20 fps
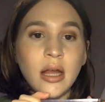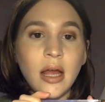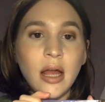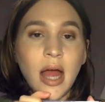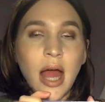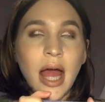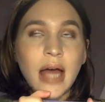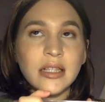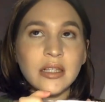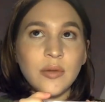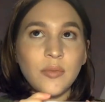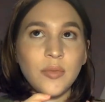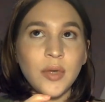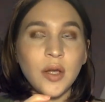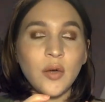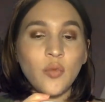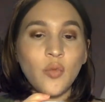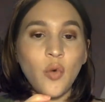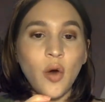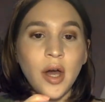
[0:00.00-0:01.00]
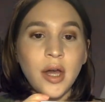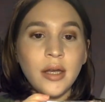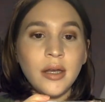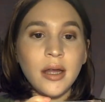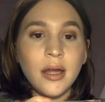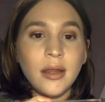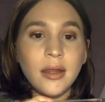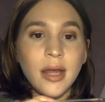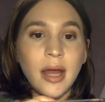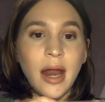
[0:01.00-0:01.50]
hasn't been
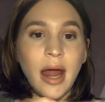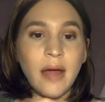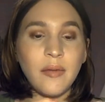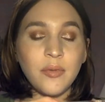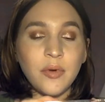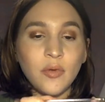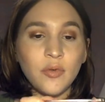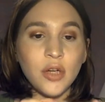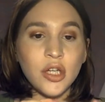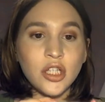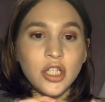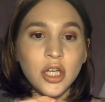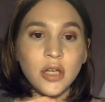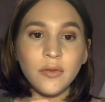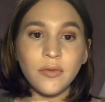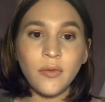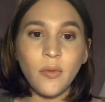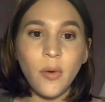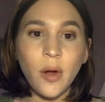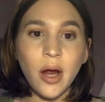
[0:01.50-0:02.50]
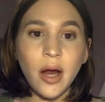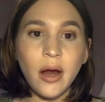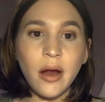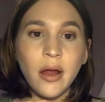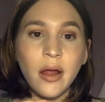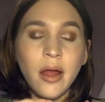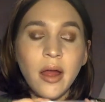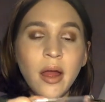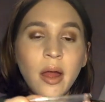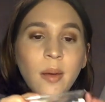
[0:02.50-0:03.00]
one that I've been reaching
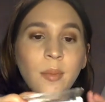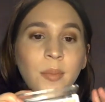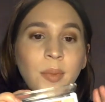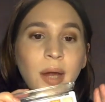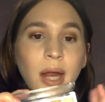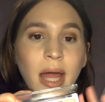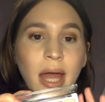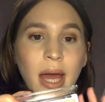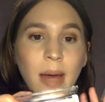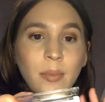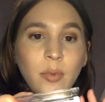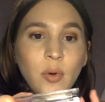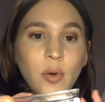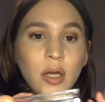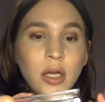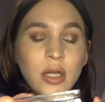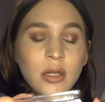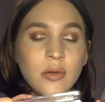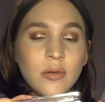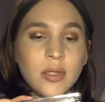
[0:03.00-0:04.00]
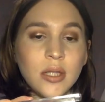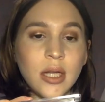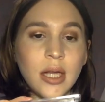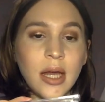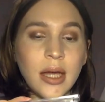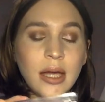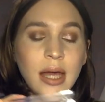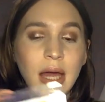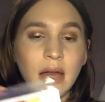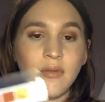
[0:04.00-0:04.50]
for, but I am going to use it
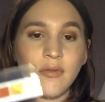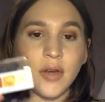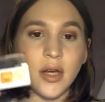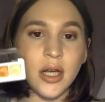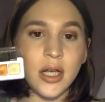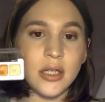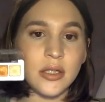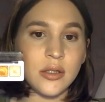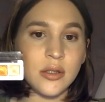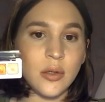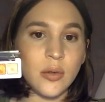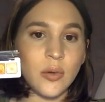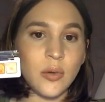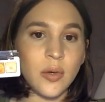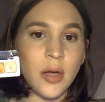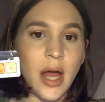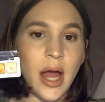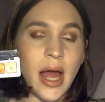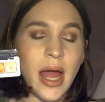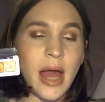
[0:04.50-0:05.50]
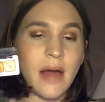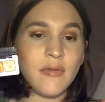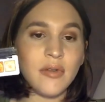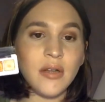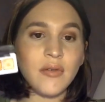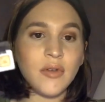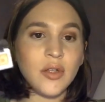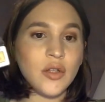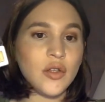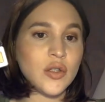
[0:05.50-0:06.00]
again very soon. I haven't
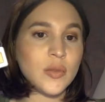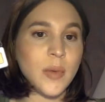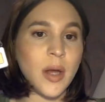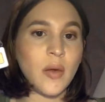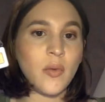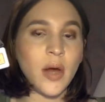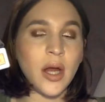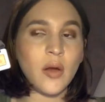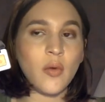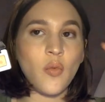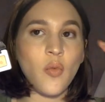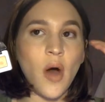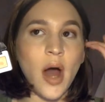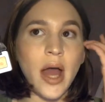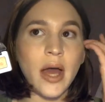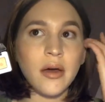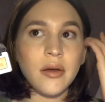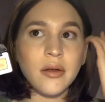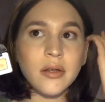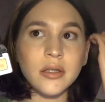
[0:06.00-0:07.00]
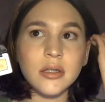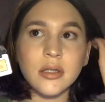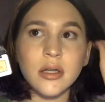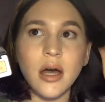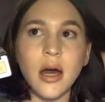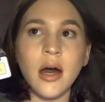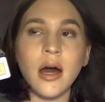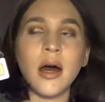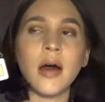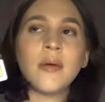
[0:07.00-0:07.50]
even used my Wet n Wild
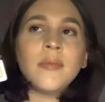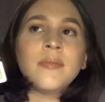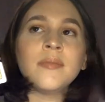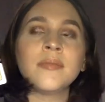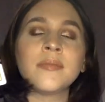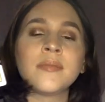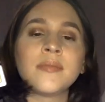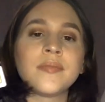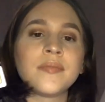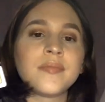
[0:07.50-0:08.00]
eyeshadow